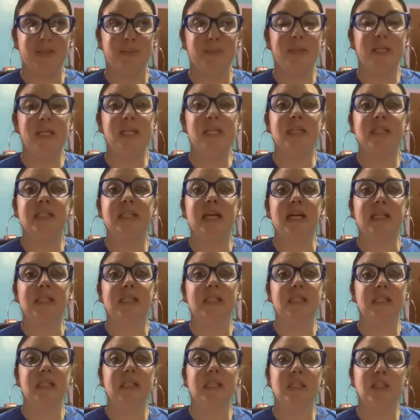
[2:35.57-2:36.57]
because I
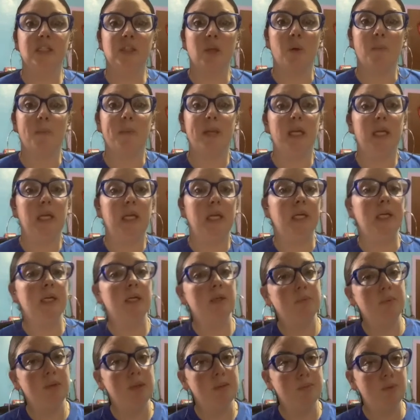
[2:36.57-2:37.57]
see so many
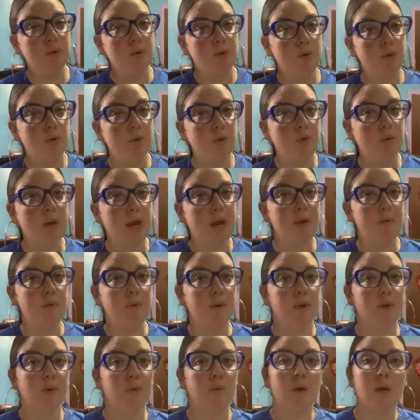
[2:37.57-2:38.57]
young people who, they
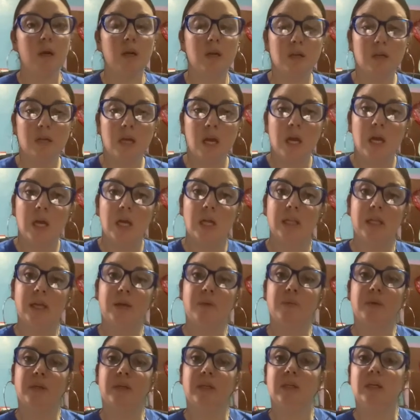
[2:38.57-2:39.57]
want to work, they
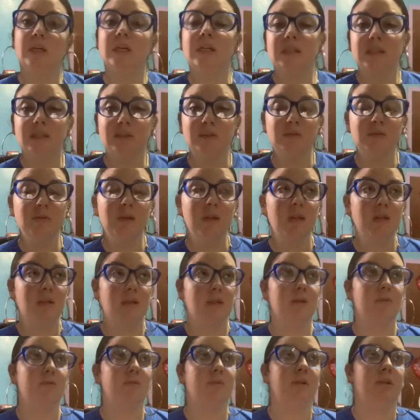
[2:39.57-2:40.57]
want to hustle,
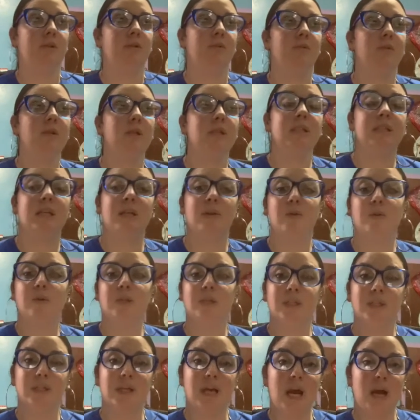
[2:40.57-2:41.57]
they want to do this. And
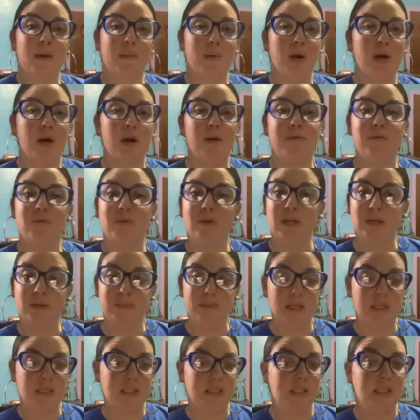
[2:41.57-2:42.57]
look, I'm all for it. I'm
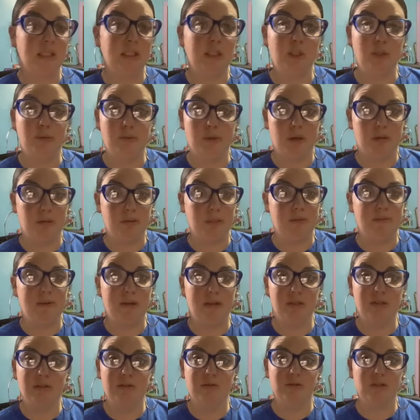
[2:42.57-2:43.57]
not telling you don't live
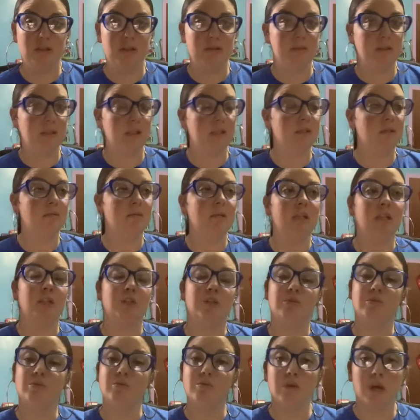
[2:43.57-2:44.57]
out your dreams, because sometimes
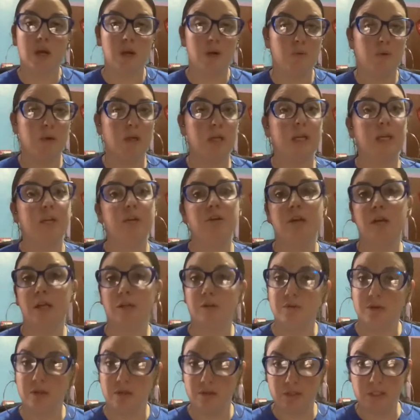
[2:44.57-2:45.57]
you do got to work and you got to
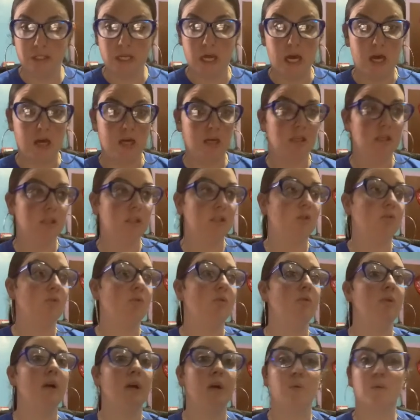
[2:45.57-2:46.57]
do your side hustle.
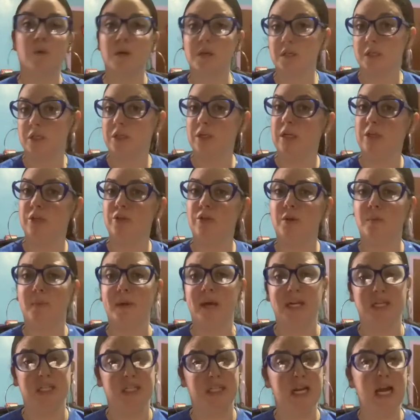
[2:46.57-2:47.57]
You got to work and you got to do your
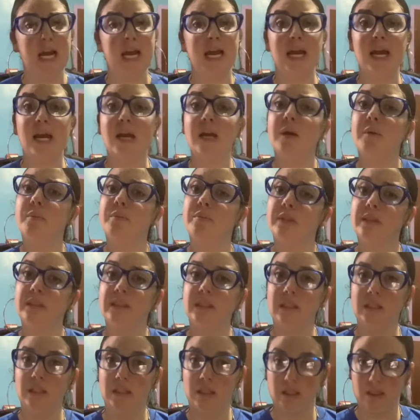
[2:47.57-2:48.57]
passion. I
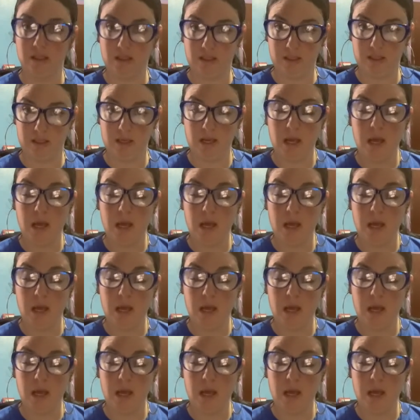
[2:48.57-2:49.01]
completely get that.